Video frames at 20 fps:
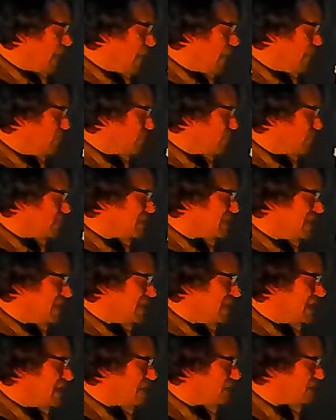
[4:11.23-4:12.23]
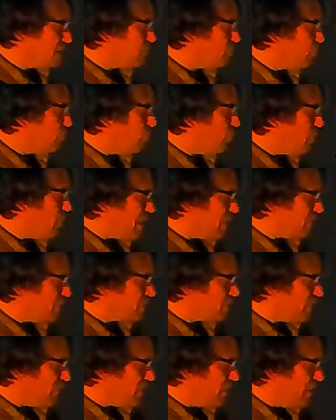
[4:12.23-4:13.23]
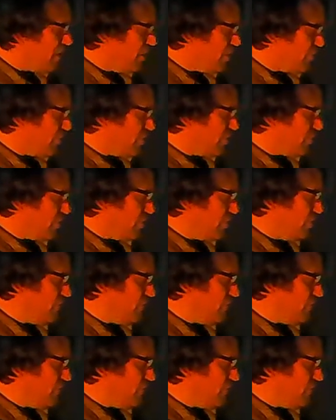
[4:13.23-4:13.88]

You see small amounts of earth though.